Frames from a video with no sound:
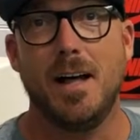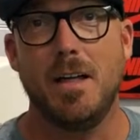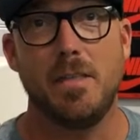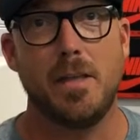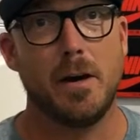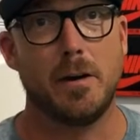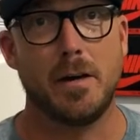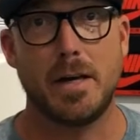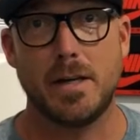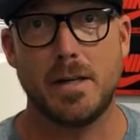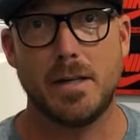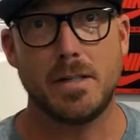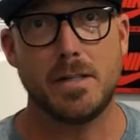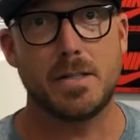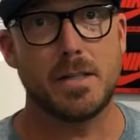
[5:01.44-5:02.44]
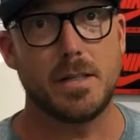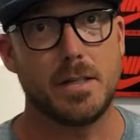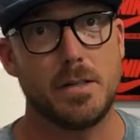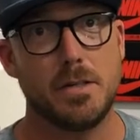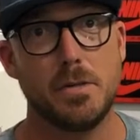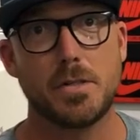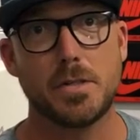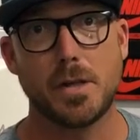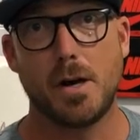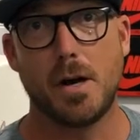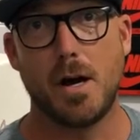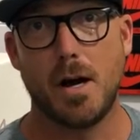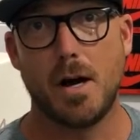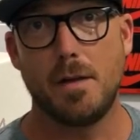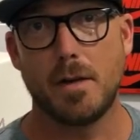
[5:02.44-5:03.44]
There it is. You
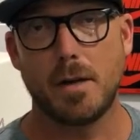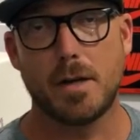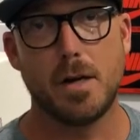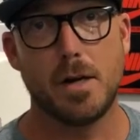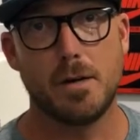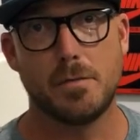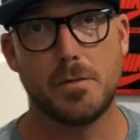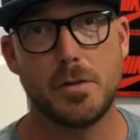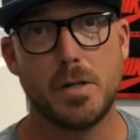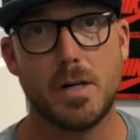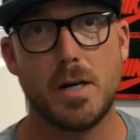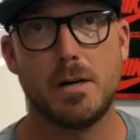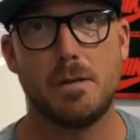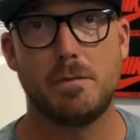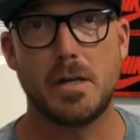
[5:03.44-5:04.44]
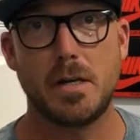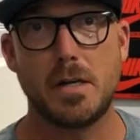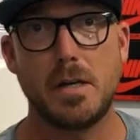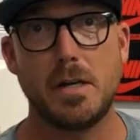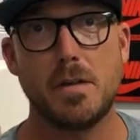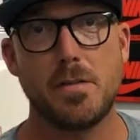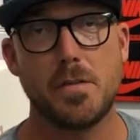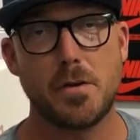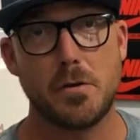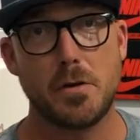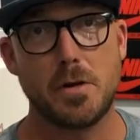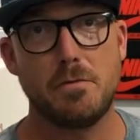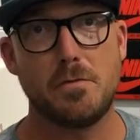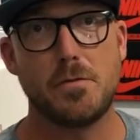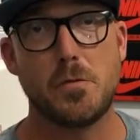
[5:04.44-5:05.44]
saw the cover of the
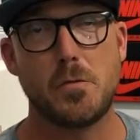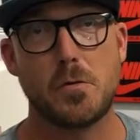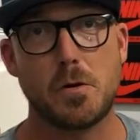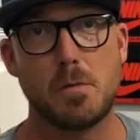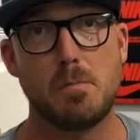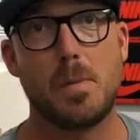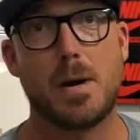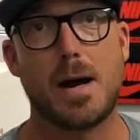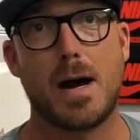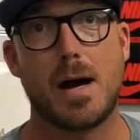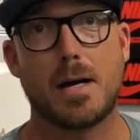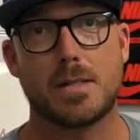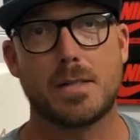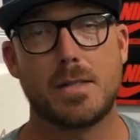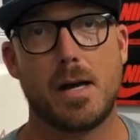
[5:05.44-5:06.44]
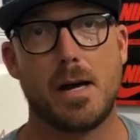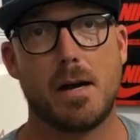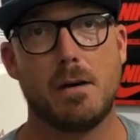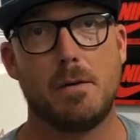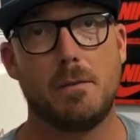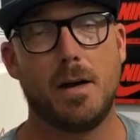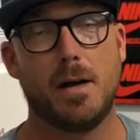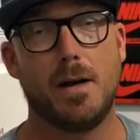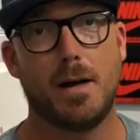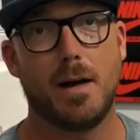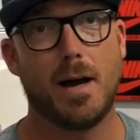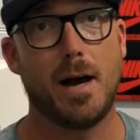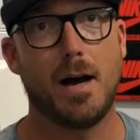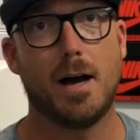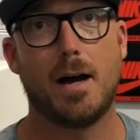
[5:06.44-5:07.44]
34 box. Now,
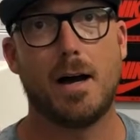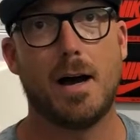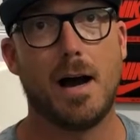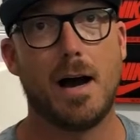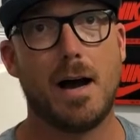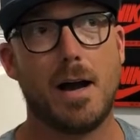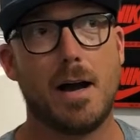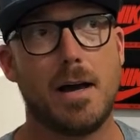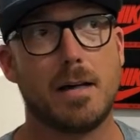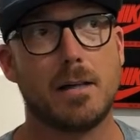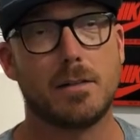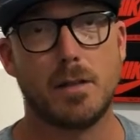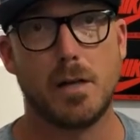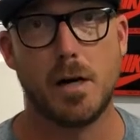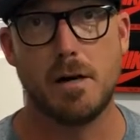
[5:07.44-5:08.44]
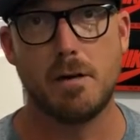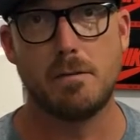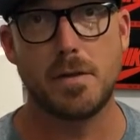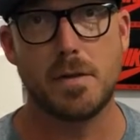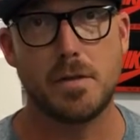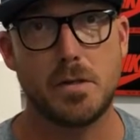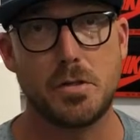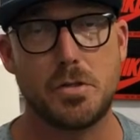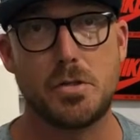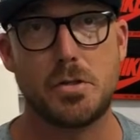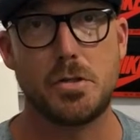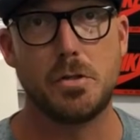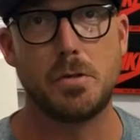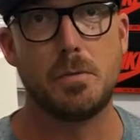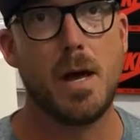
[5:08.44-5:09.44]
I love this
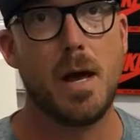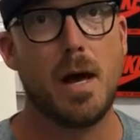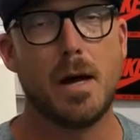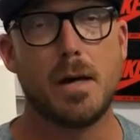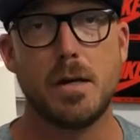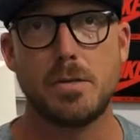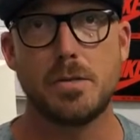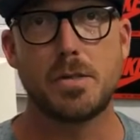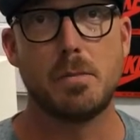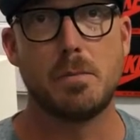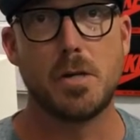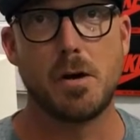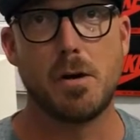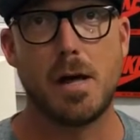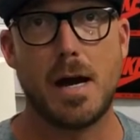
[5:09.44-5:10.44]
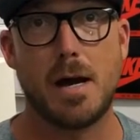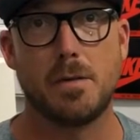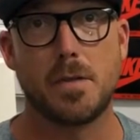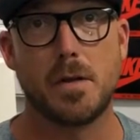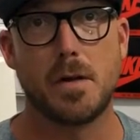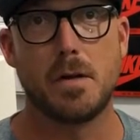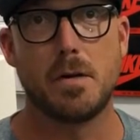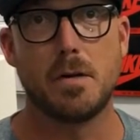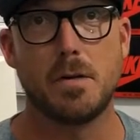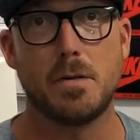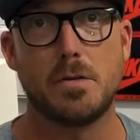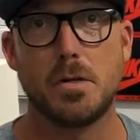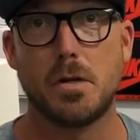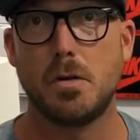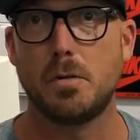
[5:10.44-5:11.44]
shoe. I know some of y'all out there
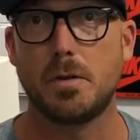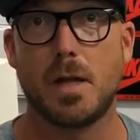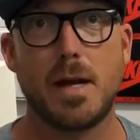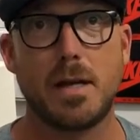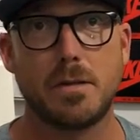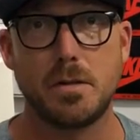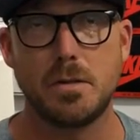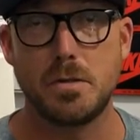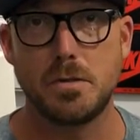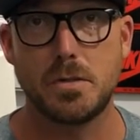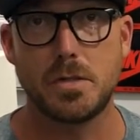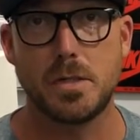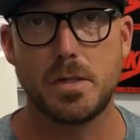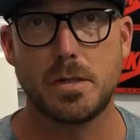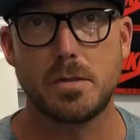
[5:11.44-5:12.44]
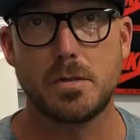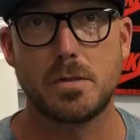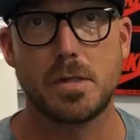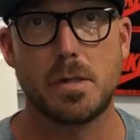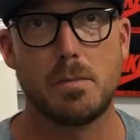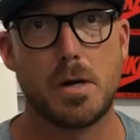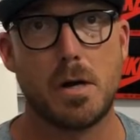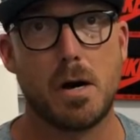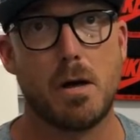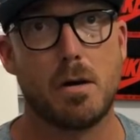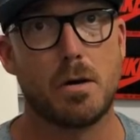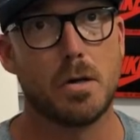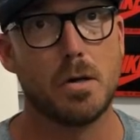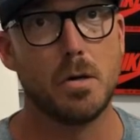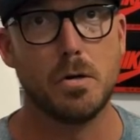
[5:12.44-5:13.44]
don't like the new sneakers. Some of y'all
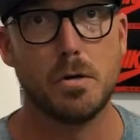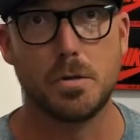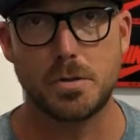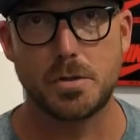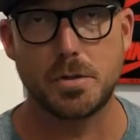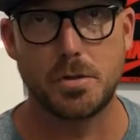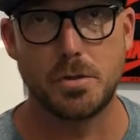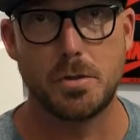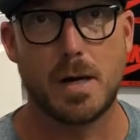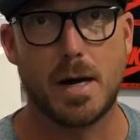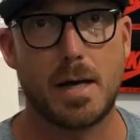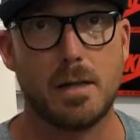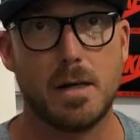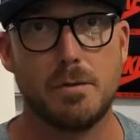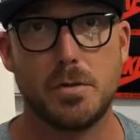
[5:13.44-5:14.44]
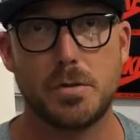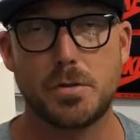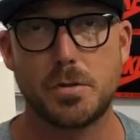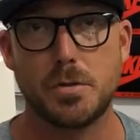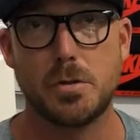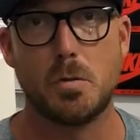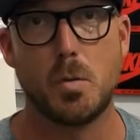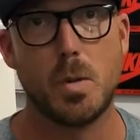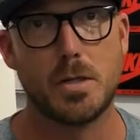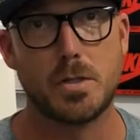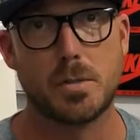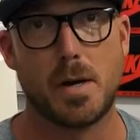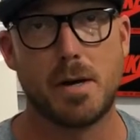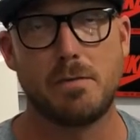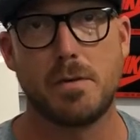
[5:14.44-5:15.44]
are old school. I love old school. Ones
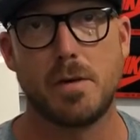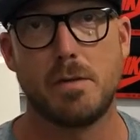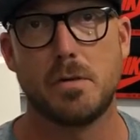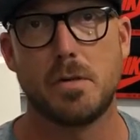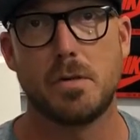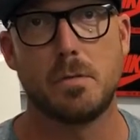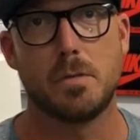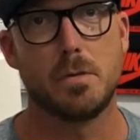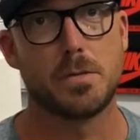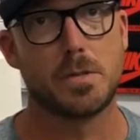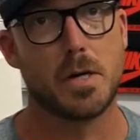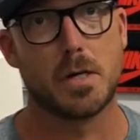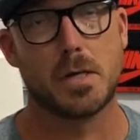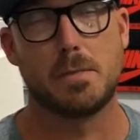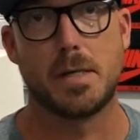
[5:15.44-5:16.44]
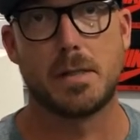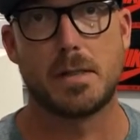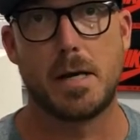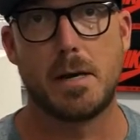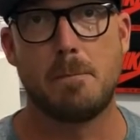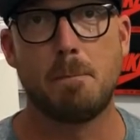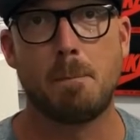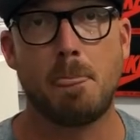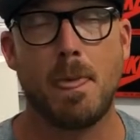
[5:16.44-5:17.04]
are my favorite. We'll talk about that.